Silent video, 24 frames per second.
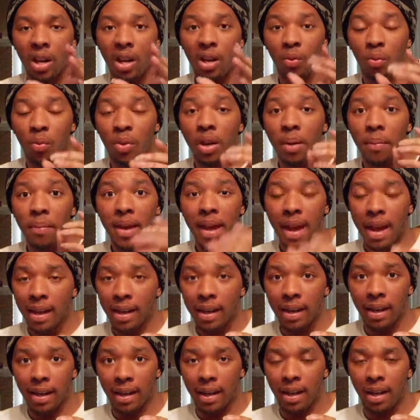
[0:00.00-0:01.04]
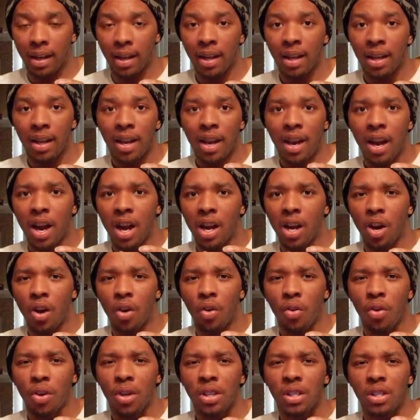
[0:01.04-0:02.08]
and when I'm editing it, I
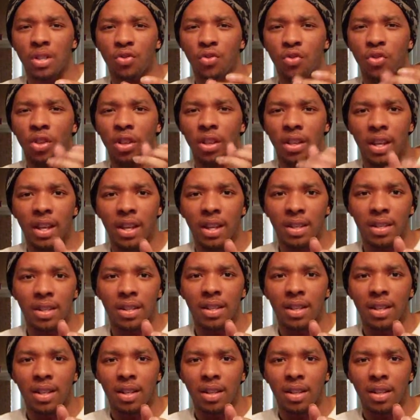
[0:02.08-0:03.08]
always forget